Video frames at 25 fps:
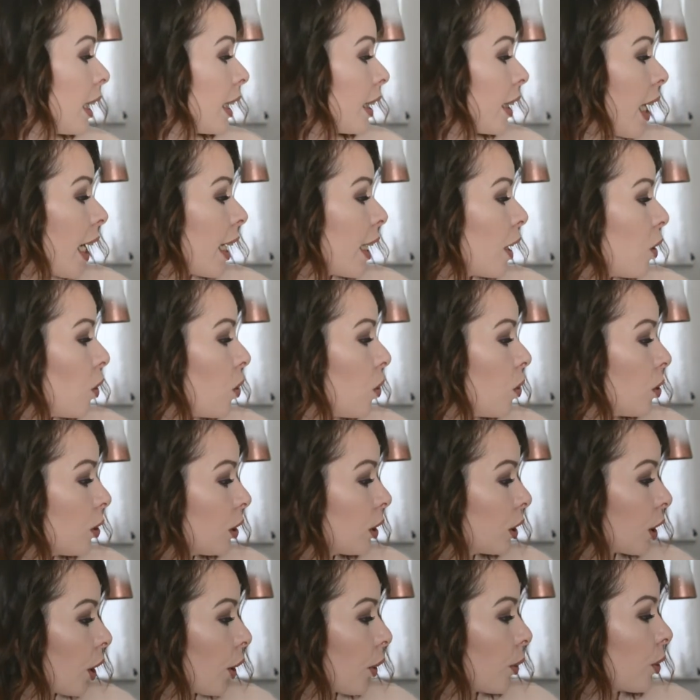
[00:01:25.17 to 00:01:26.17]
They
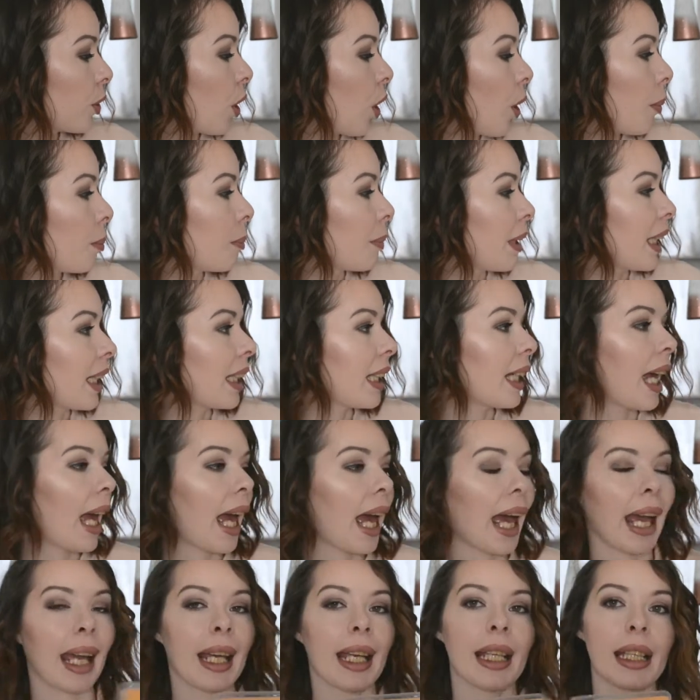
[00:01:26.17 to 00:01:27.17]
also got me
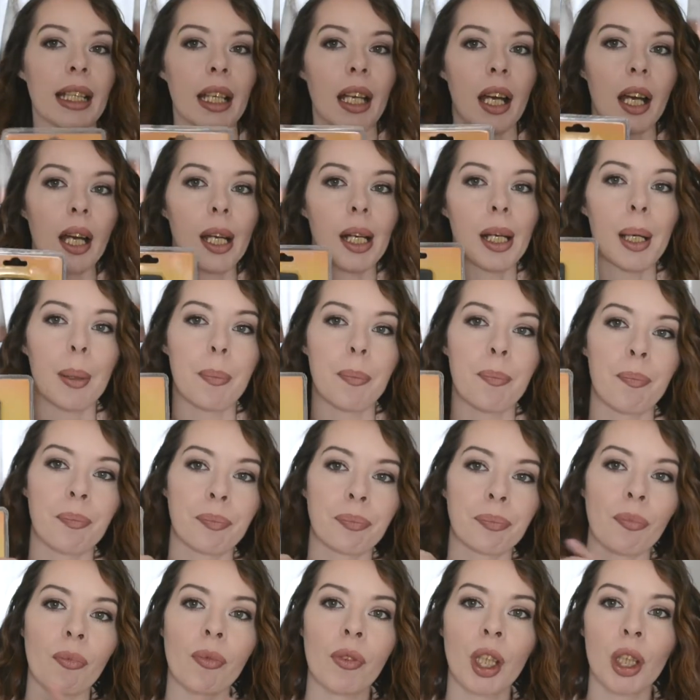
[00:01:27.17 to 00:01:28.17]
a
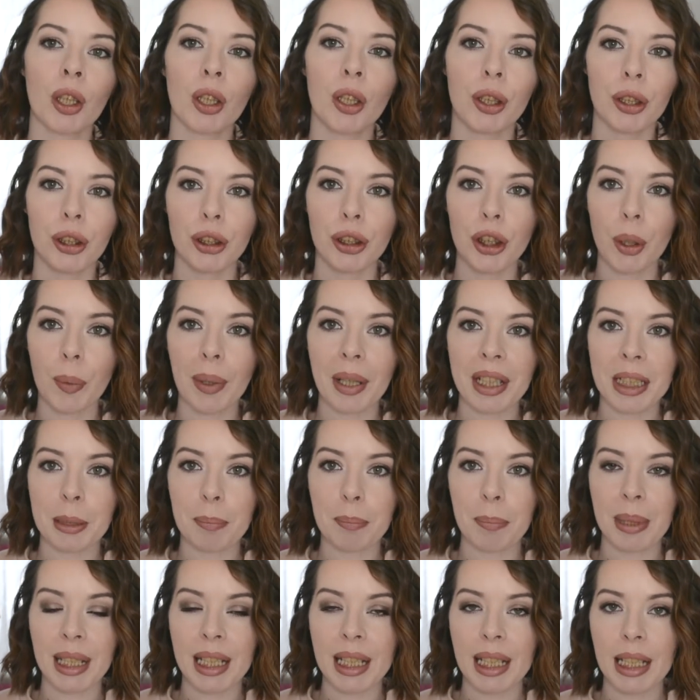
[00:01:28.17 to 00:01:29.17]
um,
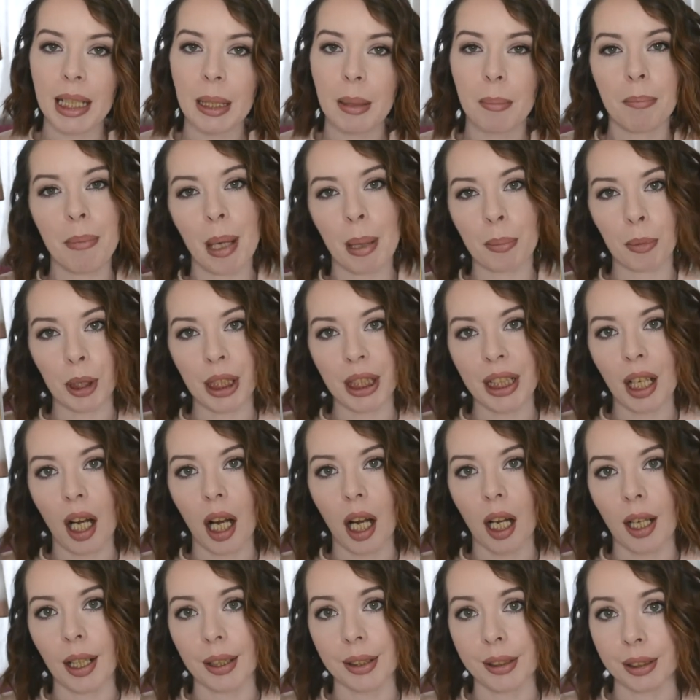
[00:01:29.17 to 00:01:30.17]
USB memory
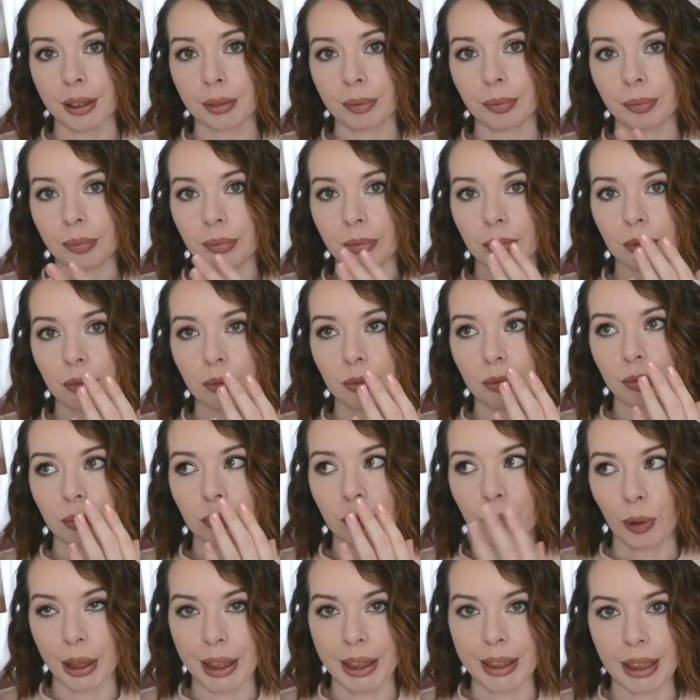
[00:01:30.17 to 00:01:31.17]
card
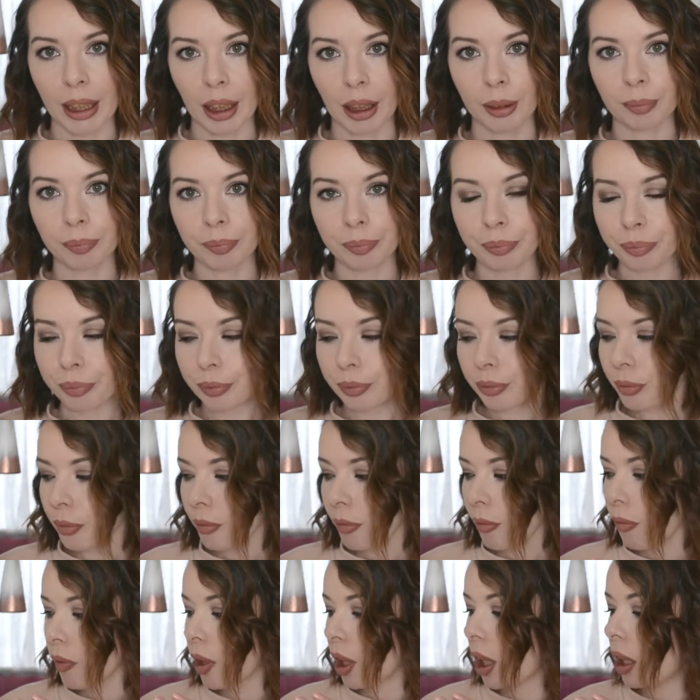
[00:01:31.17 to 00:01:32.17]
reader.
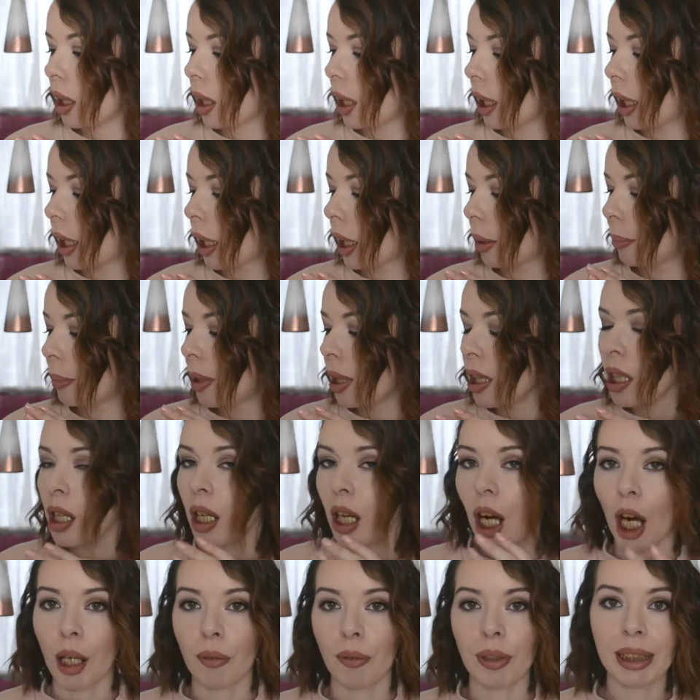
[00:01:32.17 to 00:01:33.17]
Um,
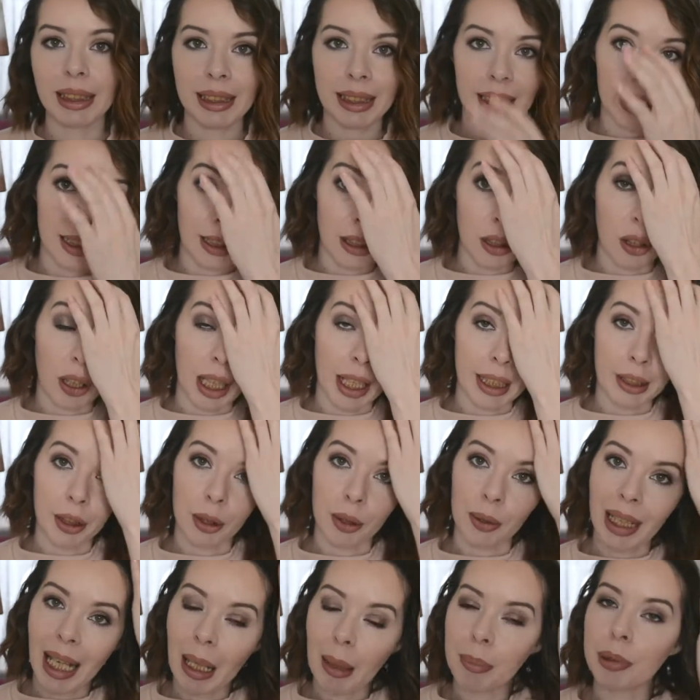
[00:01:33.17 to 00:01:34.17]
I recently got a
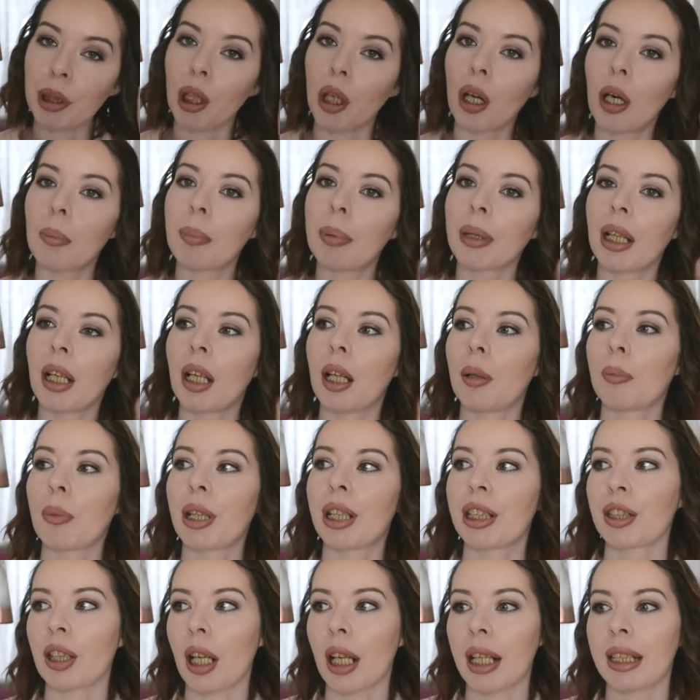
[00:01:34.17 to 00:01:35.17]
new laptop um,
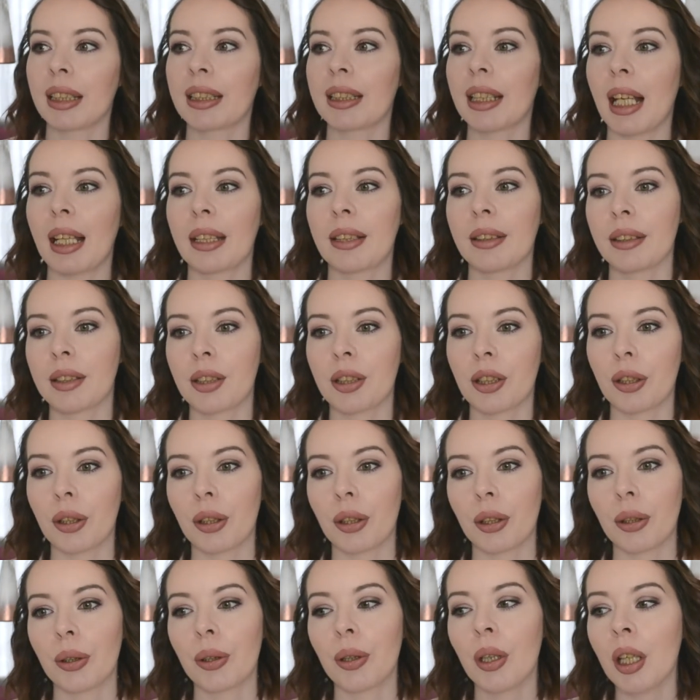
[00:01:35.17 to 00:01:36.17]
which I intend
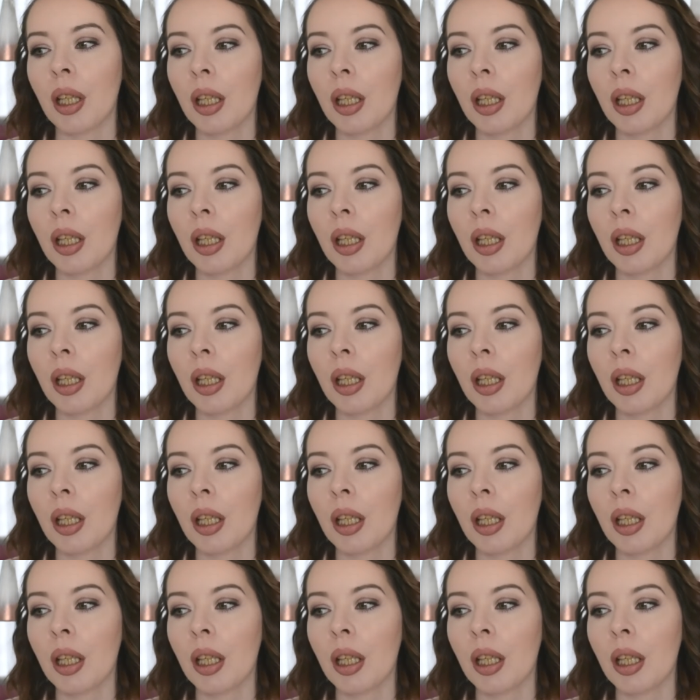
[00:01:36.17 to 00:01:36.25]
to